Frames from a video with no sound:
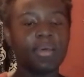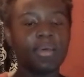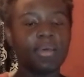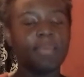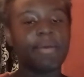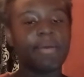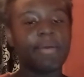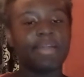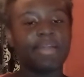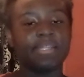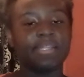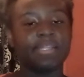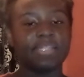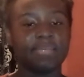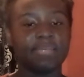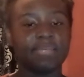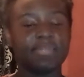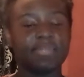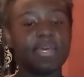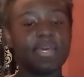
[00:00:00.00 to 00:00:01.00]
but at the
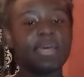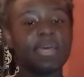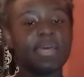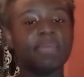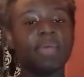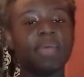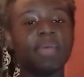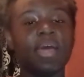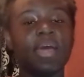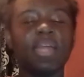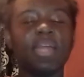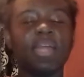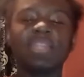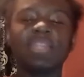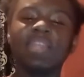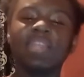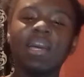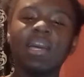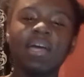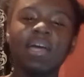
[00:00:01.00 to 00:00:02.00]
same time,
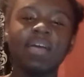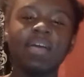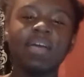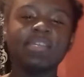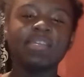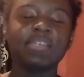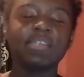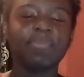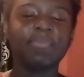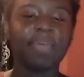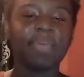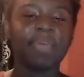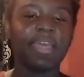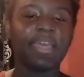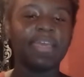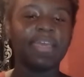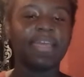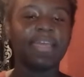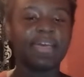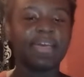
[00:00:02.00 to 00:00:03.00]
not as
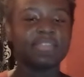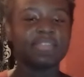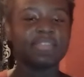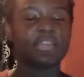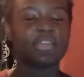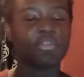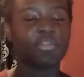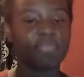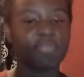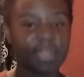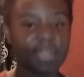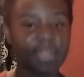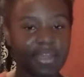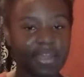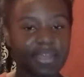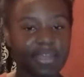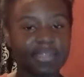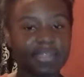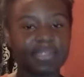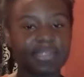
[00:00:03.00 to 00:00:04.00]
opaque as
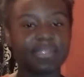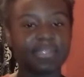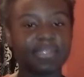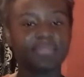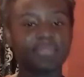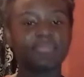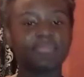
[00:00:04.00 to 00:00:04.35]
acrylics.